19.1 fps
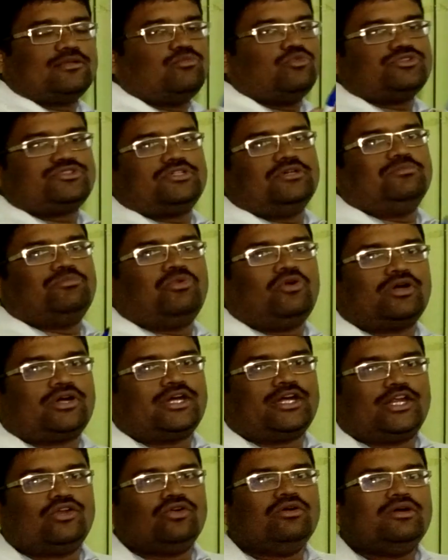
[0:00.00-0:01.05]
are most
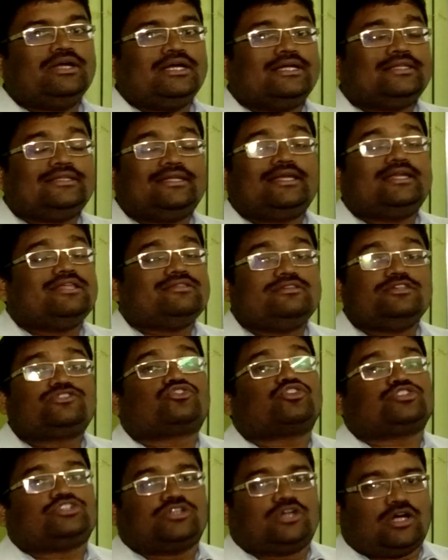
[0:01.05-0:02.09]
important, you know, they release
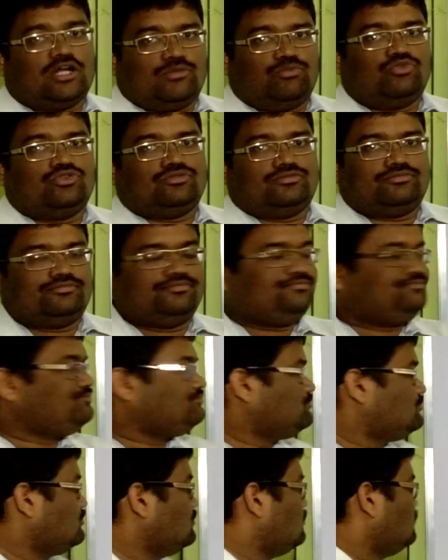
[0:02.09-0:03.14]
estrogen hormone.
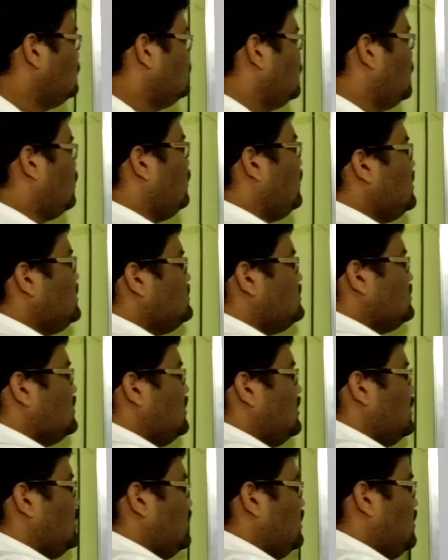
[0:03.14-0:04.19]
They release
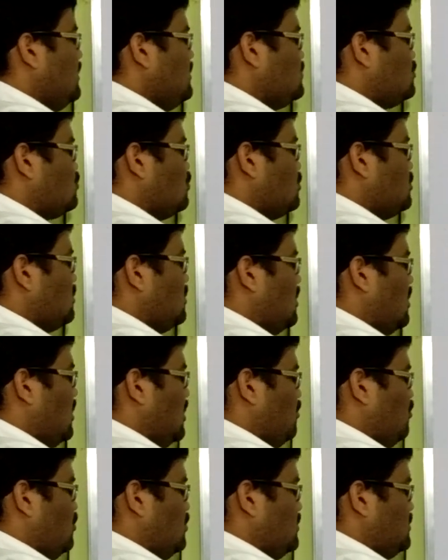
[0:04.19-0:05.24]
estrogen
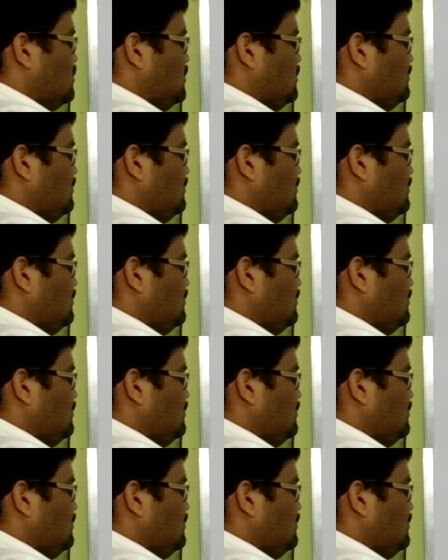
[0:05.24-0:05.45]
hormones.